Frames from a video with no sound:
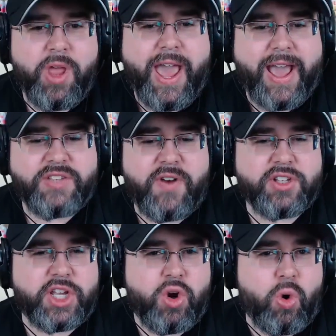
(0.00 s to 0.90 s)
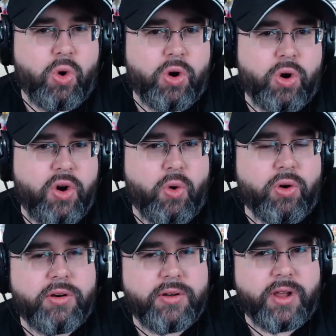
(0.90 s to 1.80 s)
as far as like core
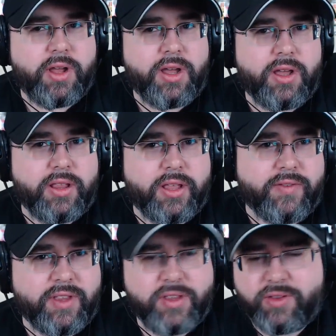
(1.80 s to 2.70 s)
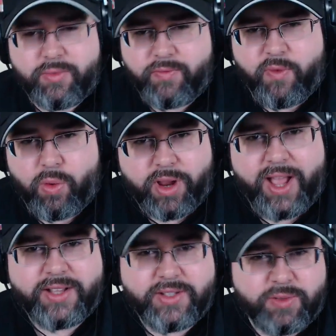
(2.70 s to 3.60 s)
core uh like the four
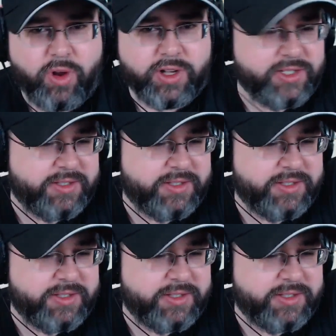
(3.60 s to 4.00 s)
guys, the Rafi's